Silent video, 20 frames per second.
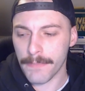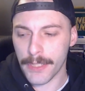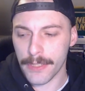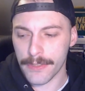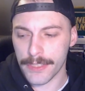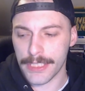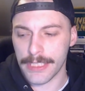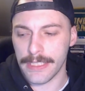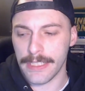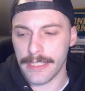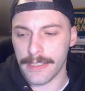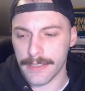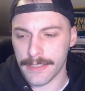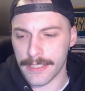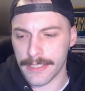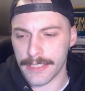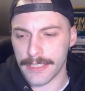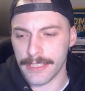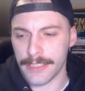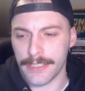personnel
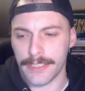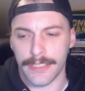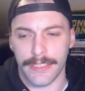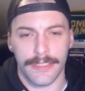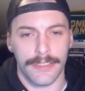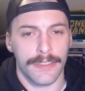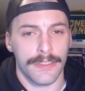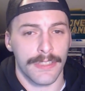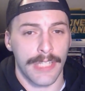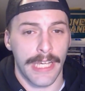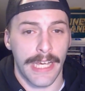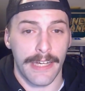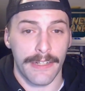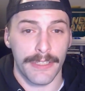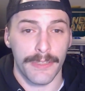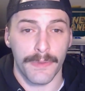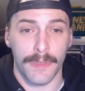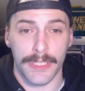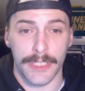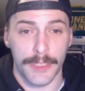decisions, how
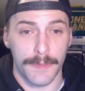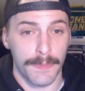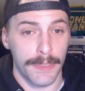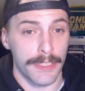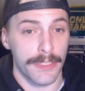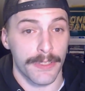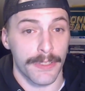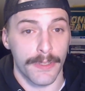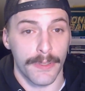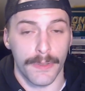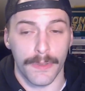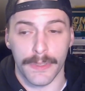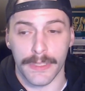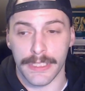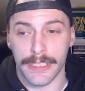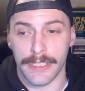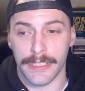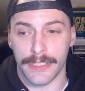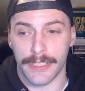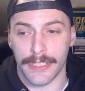you want to split your
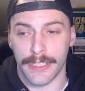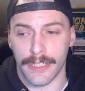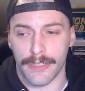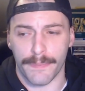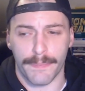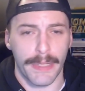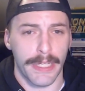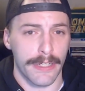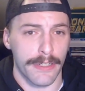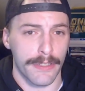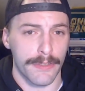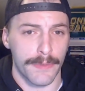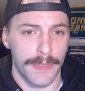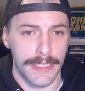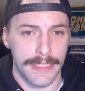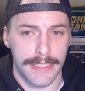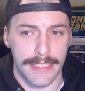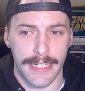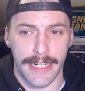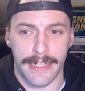goalies. You know, Pickard
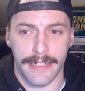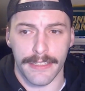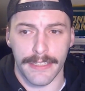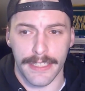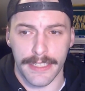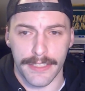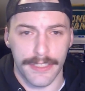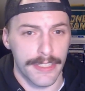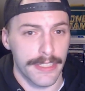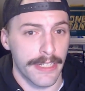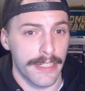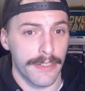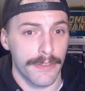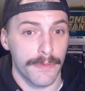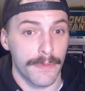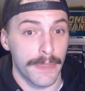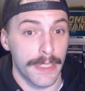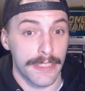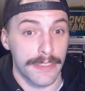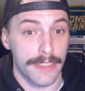went Saturday,
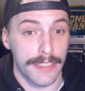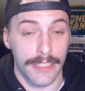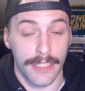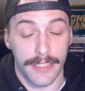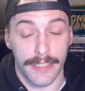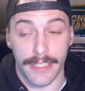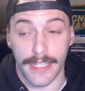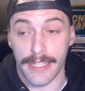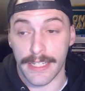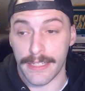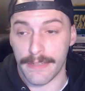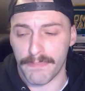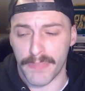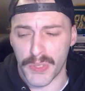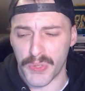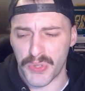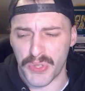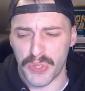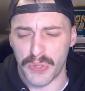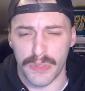Skinner went Sunday.
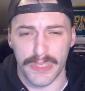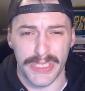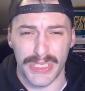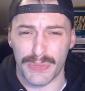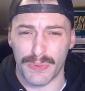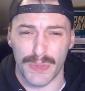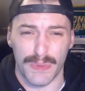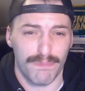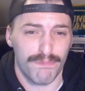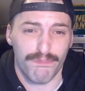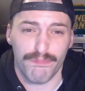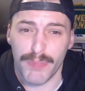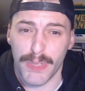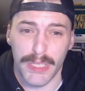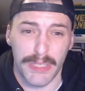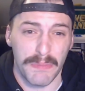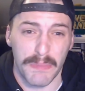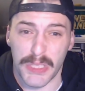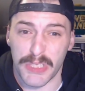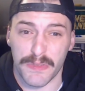Both goalies were
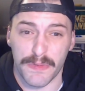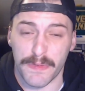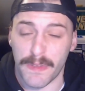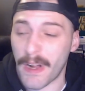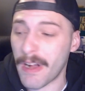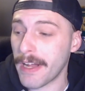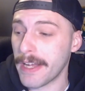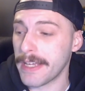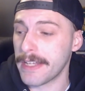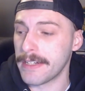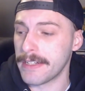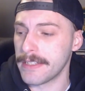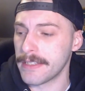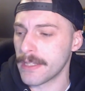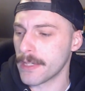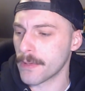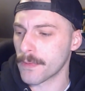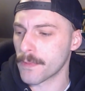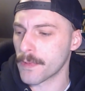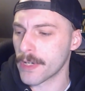pretty much fine in
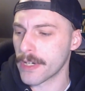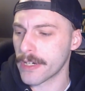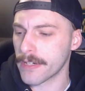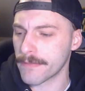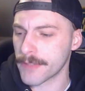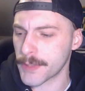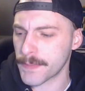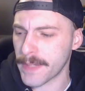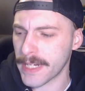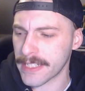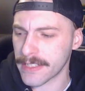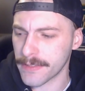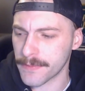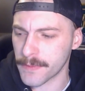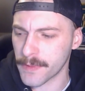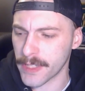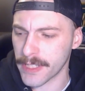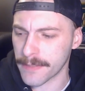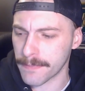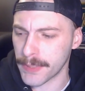their respective
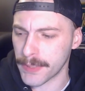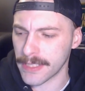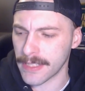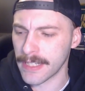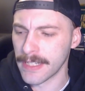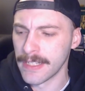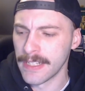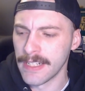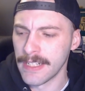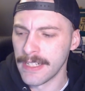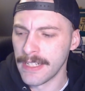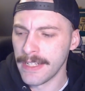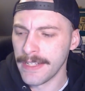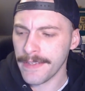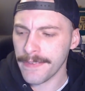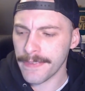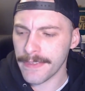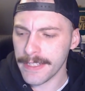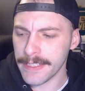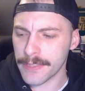work, but
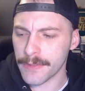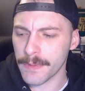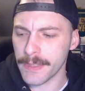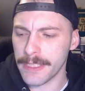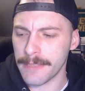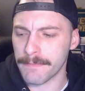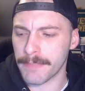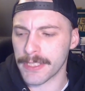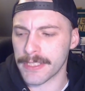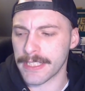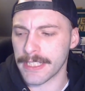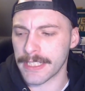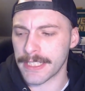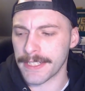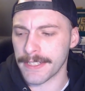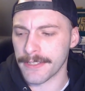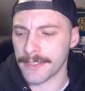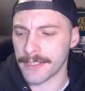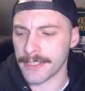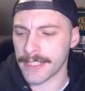this one in
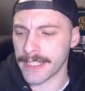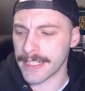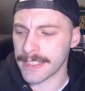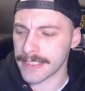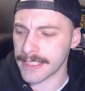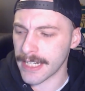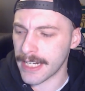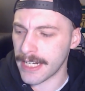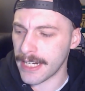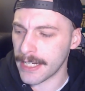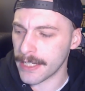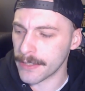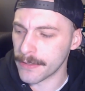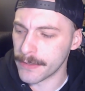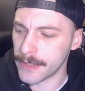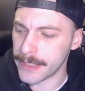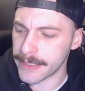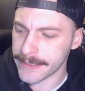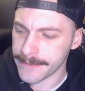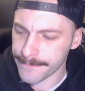particular against
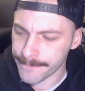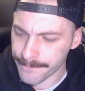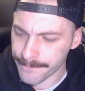Ottawa,